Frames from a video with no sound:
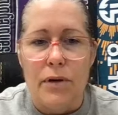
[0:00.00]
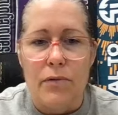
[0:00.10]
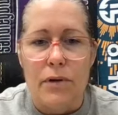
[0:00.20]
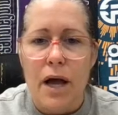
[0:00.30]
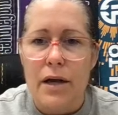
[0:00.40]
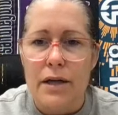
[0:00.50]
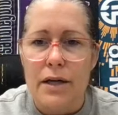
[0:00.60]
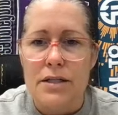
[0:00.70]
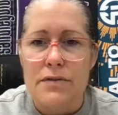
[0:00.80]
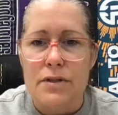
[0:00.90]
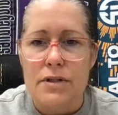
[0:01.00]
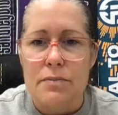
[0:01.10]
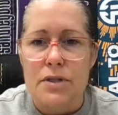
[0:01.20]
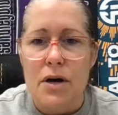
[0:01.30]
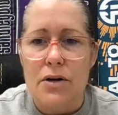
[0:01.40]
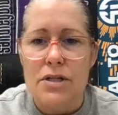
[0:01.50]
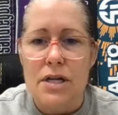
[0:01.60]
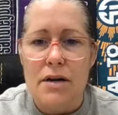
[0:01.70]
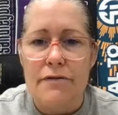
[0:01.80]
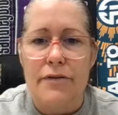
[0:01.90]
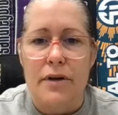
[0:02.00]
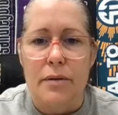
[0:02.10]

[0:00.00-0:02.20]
rely on us for some soccer stuff,